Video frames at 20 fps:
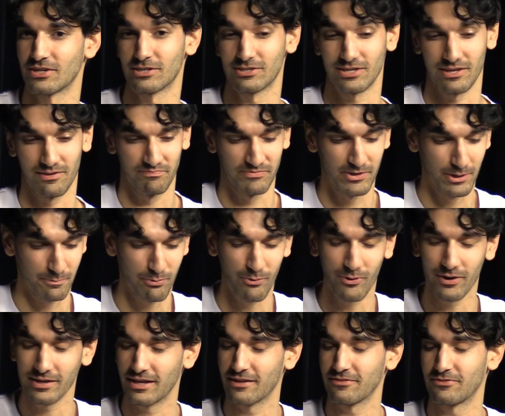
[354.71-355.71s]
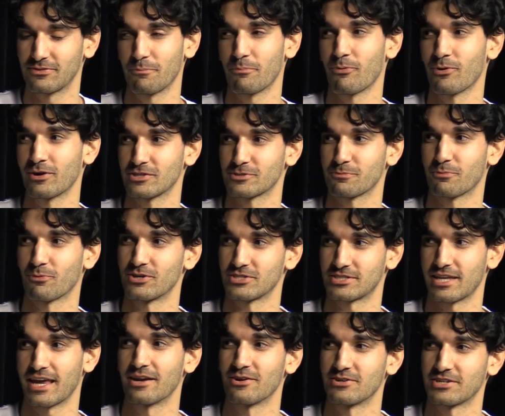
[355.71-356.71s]
And your point. The point of the sport
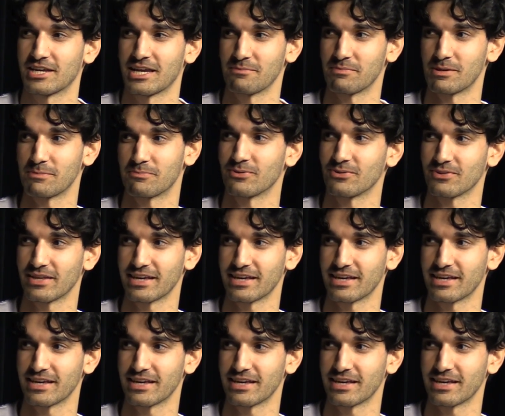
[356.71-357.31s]
is to entertain people.